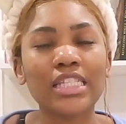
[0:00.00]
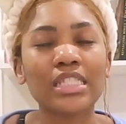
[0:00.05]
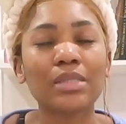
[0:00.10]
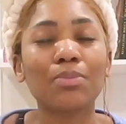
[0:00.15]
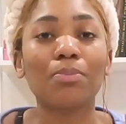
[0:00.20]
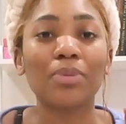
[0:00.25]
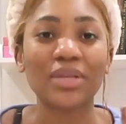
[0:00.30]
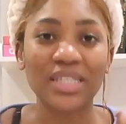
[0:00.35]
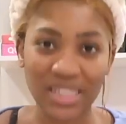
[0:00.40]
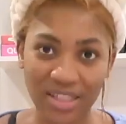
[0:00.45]

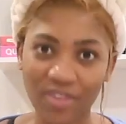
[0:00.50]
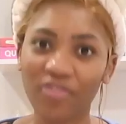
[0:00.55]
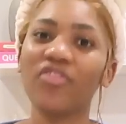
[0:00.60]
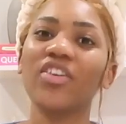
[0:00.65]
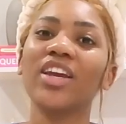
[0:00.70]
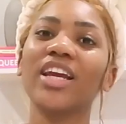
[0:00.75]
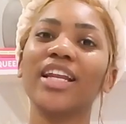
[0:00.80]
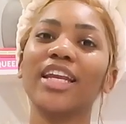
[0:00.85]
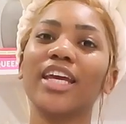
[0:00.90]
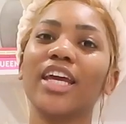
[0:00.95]

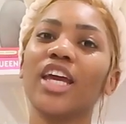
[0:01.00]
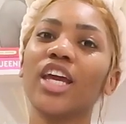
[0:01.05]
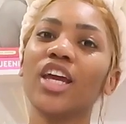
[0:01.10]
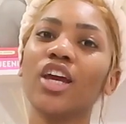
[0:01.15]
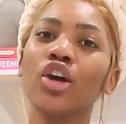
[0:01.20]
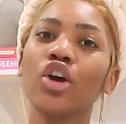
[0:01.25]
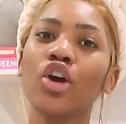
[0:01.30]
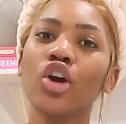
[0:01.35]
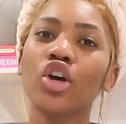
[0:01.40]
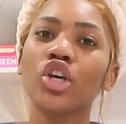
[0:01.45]

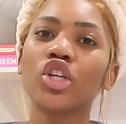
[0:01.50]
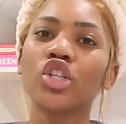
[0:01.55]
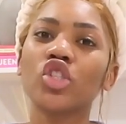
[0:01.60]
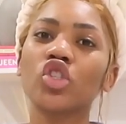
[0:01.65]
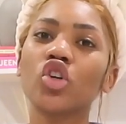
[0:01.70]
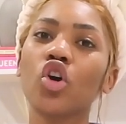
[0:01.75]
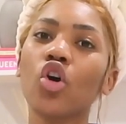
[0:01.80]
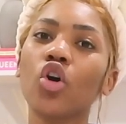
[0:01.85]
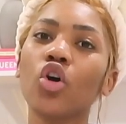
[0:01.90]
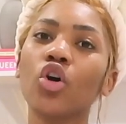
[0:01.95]
specifically.
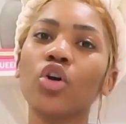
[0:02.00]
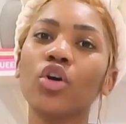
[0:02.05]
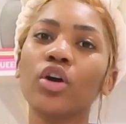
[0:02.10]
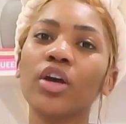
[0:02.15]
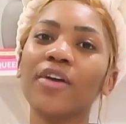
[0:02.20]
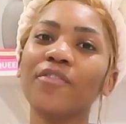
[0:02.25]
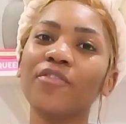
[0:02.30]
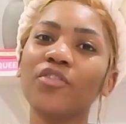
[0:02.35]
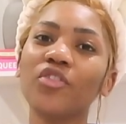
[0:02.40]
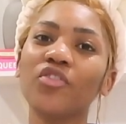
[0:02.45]
So
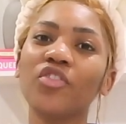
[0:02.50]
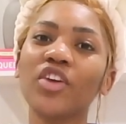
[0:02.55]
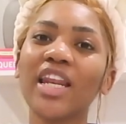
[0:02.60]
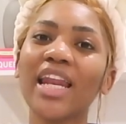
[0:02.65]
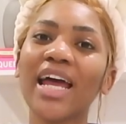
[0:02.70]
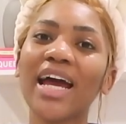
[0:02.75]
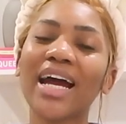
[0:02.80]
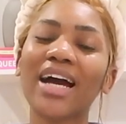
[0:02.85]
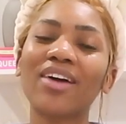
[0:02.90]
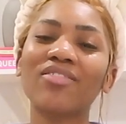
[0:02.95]
if you feel
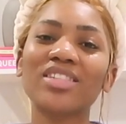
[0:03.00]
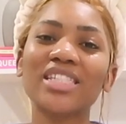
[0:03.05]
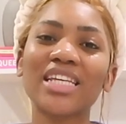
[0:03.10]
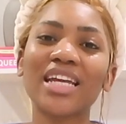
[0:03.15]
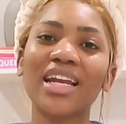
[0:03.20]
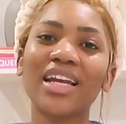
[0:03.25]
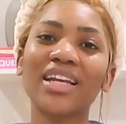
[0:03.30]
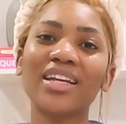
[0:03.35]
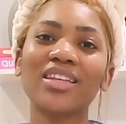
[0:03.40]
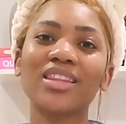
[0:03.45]
like I've
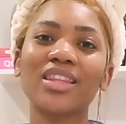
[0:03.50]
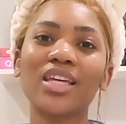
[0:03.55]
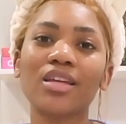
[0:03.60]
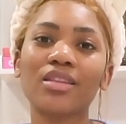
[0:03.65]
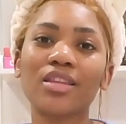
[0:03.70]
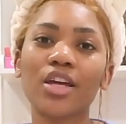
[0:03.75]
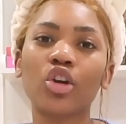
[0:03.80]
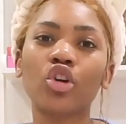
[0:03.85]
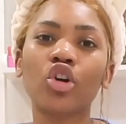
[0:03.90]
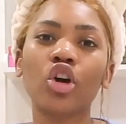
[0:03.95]
said
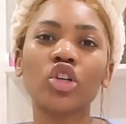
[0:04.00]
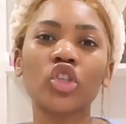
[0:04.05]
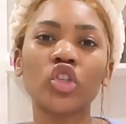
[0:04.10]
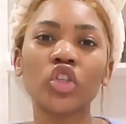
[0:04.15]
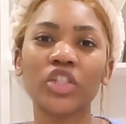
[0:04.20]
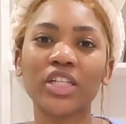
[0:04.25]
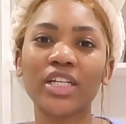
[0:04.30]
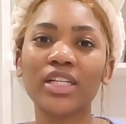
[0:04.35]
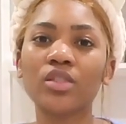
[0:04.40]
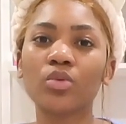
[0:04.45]
anything that
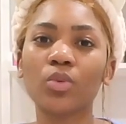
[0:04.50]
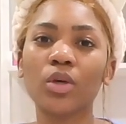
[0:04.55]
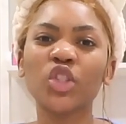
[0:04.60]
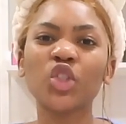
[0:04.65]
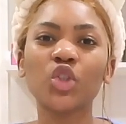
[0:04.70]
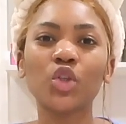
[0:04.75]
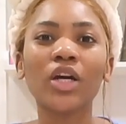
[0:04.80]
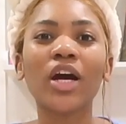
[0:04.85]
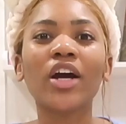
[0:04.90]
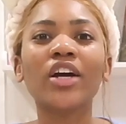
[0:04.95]
contradicts
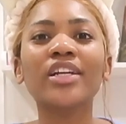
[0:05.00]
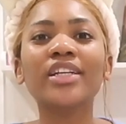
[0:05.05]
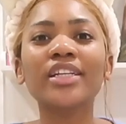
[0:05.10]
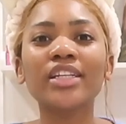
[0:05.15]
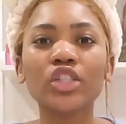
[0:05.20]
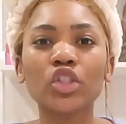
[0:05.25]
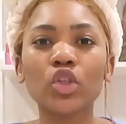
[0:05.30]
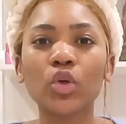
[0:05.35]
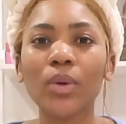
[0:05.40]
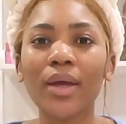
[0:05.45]
what you're
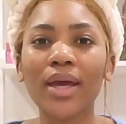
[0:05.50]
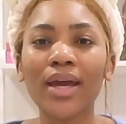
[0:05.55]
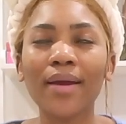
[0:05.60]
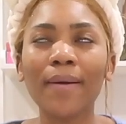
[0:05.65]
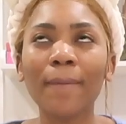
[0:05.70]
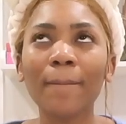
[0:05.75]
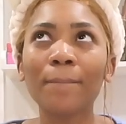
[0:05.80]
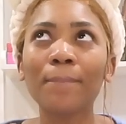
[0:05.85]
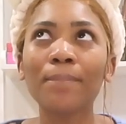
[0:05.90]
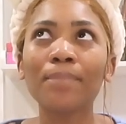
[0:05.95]
currently
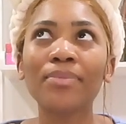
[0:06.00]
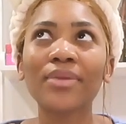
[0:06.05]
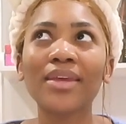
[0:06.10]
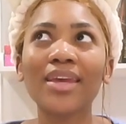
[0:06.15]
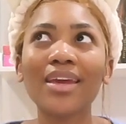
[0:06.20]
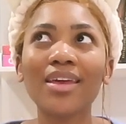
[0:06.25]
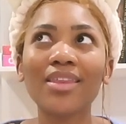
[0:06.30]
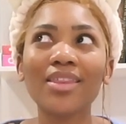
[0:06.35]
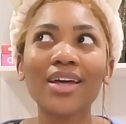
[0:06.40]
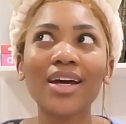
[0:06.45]
doing,
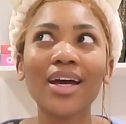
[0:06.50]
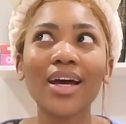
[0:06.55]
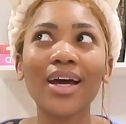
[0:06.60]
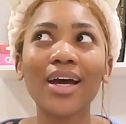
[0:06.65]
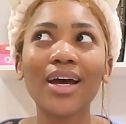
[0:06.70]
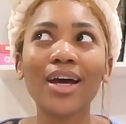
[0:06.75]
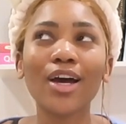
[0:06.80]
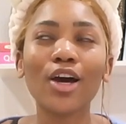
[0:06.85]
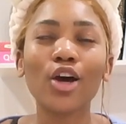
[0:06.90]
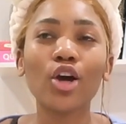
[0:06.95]

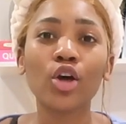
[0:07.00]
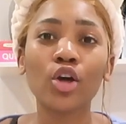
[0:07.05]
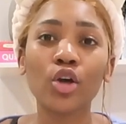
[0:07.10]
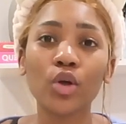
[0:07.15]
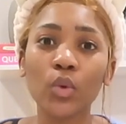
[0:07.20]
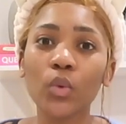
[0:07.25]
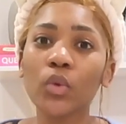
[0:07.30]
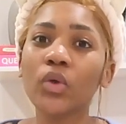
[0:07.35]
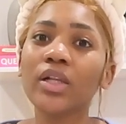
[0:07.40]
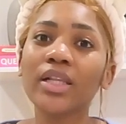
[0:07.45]
either
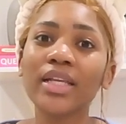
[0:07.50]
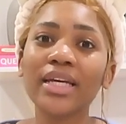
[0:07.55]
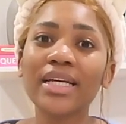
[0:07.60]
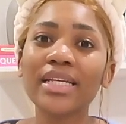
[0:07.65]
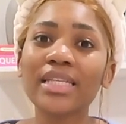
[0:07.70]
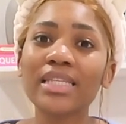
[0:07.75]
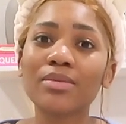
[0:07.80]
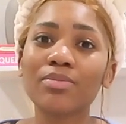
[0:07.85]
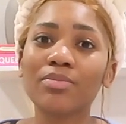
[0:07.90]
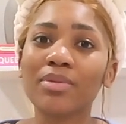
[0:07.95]
Google
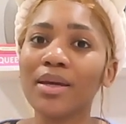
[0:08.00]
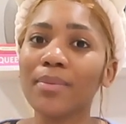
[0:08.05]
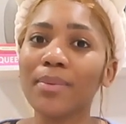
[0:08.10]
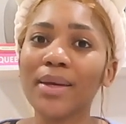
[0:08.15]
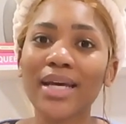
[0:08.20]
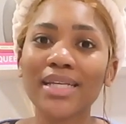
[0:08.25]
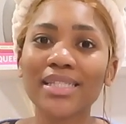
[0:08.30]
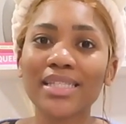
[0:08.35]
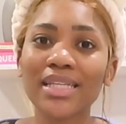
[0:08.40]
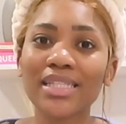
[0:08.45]
it,
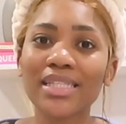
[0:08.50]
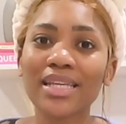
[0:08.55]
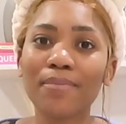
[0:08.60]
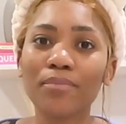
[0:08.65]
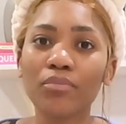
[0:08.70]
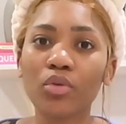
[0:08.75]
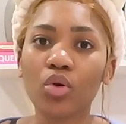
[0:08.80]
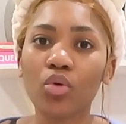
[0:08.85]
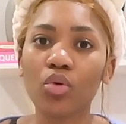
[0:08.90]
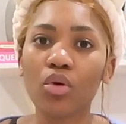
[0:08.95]
maybe I said
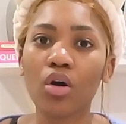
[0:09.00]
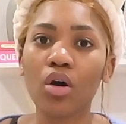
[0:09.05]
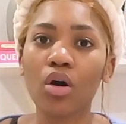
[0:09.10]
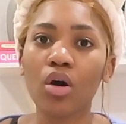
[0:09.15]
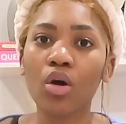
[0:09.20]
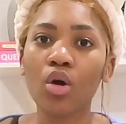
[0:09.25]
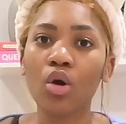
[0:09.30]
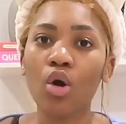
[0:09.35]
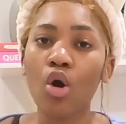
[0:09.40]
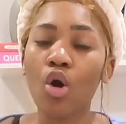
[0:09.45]
something
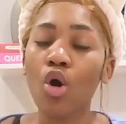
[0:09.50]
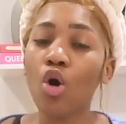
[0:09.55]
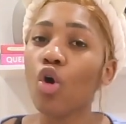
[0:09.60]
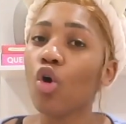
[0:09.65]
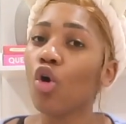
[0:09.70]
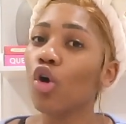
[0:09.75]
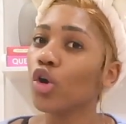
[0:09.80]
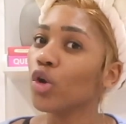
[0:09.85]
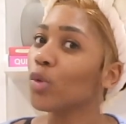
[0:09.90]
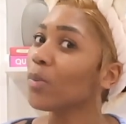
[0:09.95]
wrong,
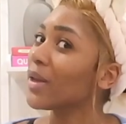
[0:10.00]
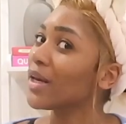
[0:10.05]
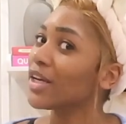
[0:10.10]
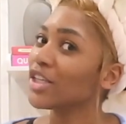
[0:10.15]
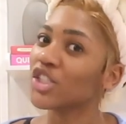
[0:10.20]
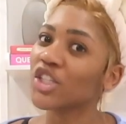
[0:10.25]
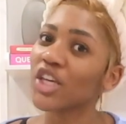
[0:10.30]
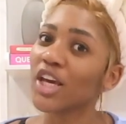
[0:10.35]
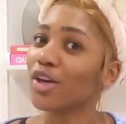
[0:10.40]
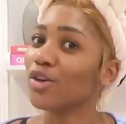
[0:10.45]
or you better
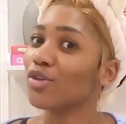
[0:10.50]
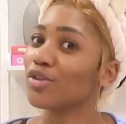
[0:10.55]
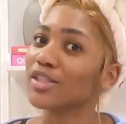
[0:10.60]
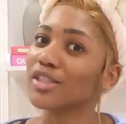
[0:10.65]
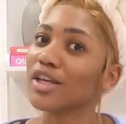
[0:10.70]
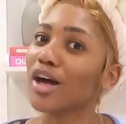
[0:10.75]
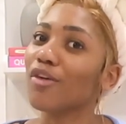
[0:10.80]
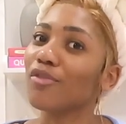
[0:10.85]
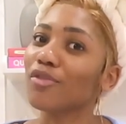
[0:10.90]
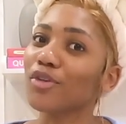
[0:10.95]
check
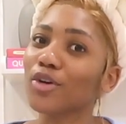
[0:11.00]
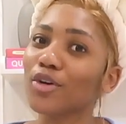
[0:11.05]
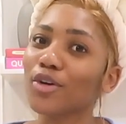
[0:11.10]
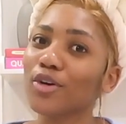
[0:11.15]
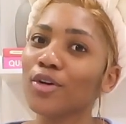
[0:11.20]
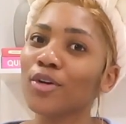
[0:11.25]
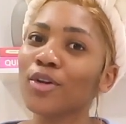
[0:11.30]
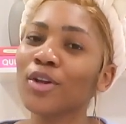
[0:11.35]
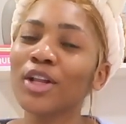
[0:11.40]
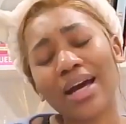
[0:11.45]
yourself,
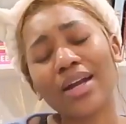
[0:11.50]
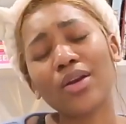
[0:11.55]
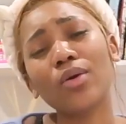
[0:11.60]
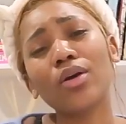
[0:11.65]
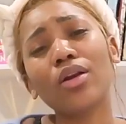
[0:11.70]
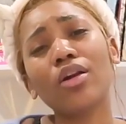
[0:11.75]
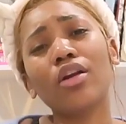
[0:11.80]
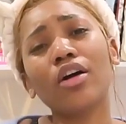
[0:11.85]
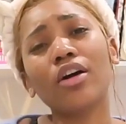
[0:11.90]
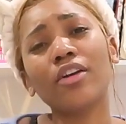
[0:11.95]
girl. I
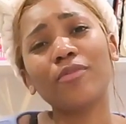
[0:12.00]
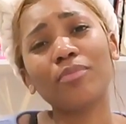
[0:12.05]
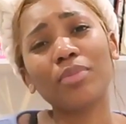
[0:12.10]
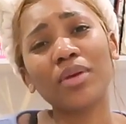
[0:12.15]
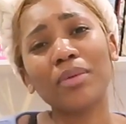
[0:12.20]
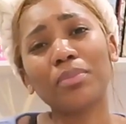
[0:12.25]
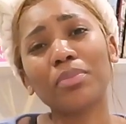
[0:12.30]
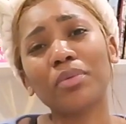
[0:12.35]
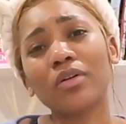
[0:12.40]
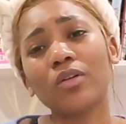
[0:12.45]
know a lot of
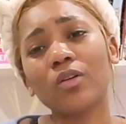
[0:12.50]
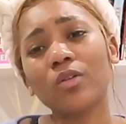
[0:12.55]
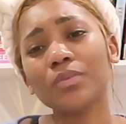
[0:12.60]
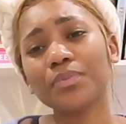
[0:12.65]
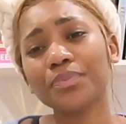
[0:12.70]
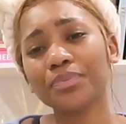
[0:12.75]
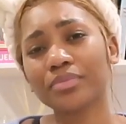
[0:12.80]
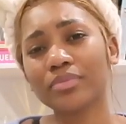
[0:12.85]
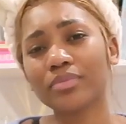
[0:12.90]
people